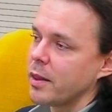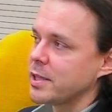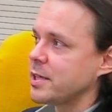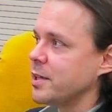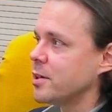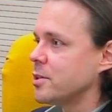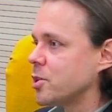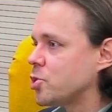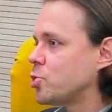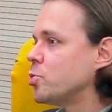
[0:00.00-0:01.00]
let's say,
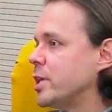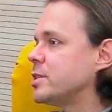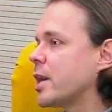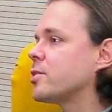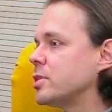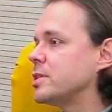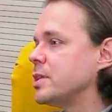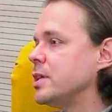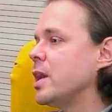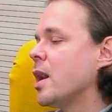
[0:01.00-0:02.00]
the true
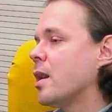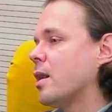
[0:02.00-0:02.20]
integrity